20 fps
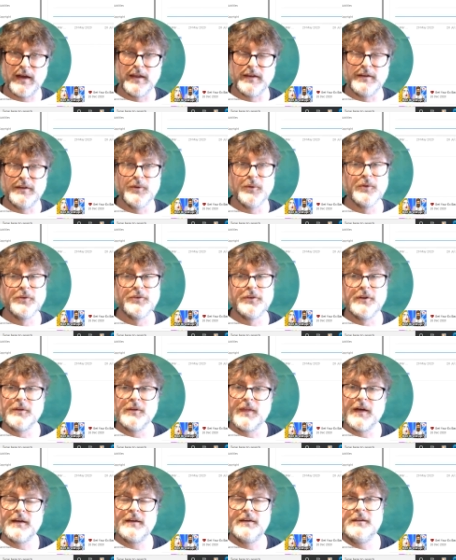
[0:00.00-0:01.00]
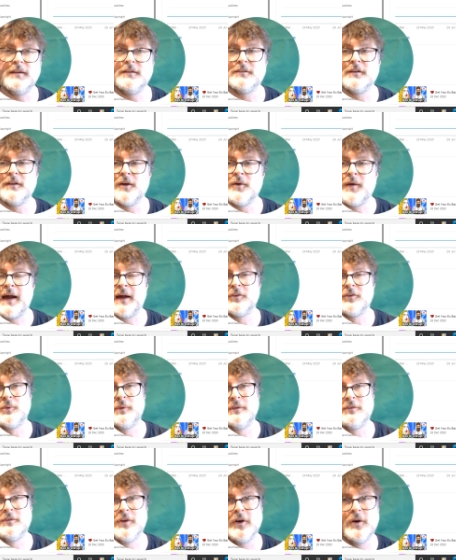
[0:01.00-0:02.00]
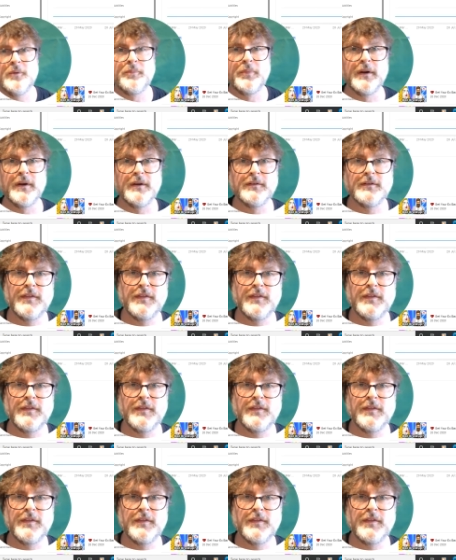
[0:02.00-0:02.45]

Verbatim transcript: And in order to do that, you need to know how to interpret